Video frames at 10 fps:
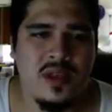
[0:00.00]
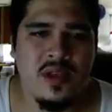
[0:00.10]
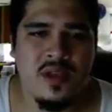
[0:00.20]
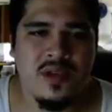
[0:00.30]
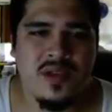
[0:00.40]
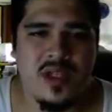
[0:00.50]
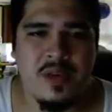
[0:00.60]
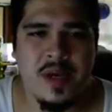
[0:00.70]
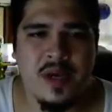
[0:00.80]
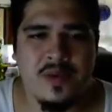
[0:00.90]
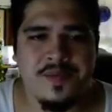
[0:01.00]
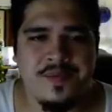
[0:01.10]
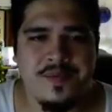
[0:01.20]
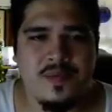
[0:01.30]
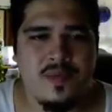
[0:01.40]
Set them out.
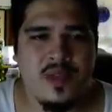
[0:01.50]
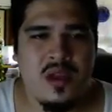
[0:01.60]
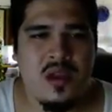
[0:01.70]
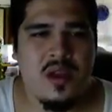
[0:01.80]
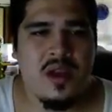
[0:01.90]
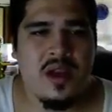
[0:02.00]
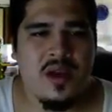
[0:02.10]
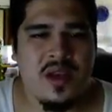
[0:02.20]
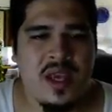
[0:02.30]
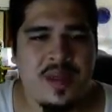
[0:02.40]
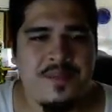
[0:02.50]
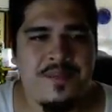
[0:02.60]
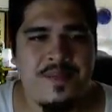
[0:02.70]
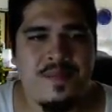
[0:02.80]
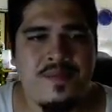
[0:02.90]
Now again,
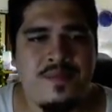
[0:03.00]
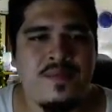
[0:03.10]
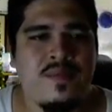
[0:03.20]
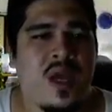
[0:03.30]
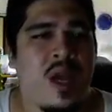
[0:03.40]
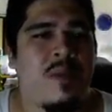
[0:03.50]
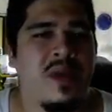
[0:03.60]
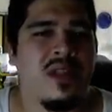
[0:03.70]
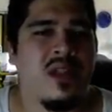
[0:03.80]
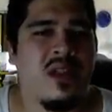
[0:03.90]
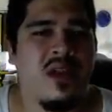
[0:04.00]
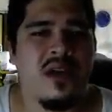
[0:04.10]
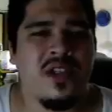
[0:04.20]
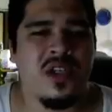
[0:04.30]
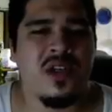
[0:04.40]
I built the
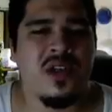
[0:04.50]
larger